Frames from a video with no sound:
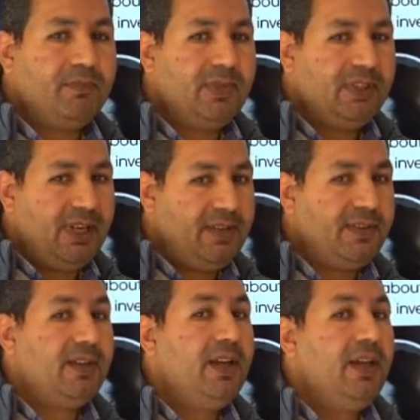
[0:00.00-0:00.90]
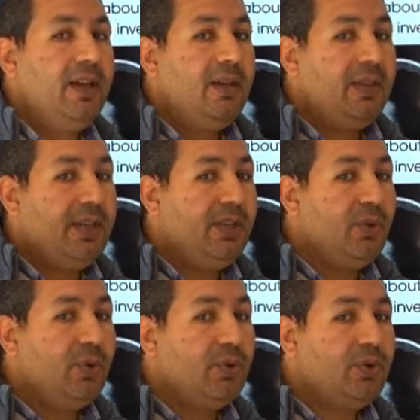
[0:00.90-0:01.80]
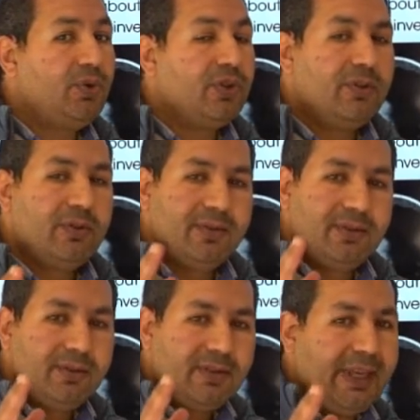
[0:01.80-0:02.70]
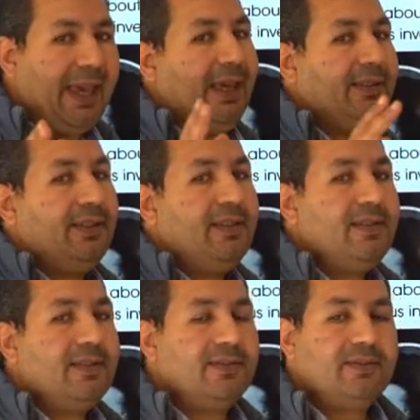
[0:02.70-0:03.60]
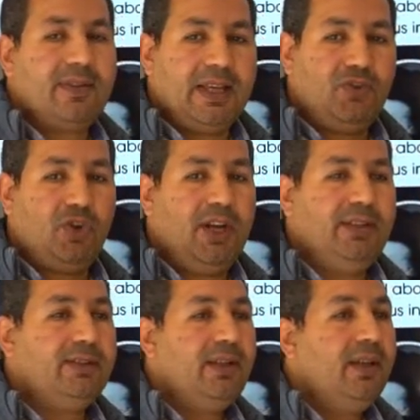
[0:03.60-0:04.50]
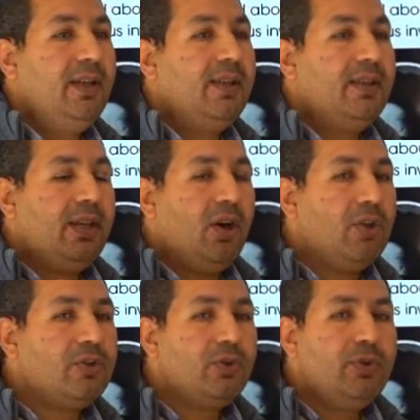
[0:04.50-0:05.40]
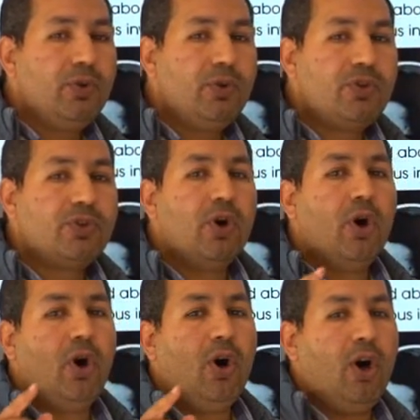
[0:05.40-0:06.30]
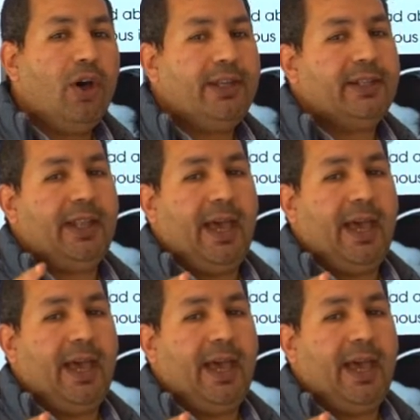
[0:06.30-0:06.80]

Yes, they used candles, that's right. They also used oil